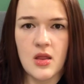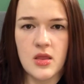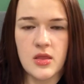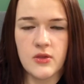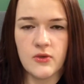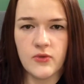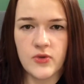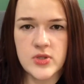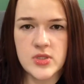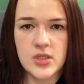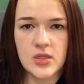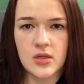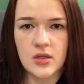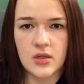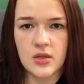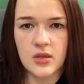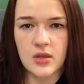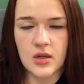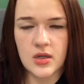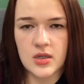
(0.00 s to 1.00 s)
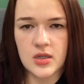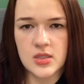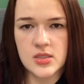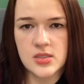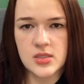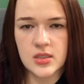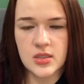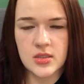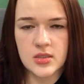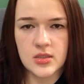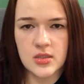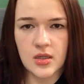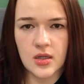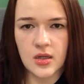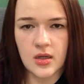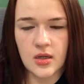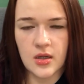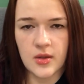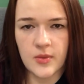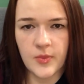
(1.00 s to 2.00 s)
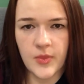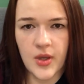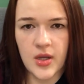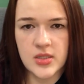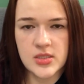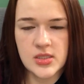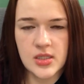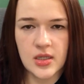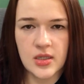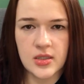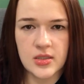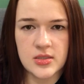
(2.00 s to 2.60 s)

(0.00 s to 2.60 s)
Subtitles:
The physical are zinc oxide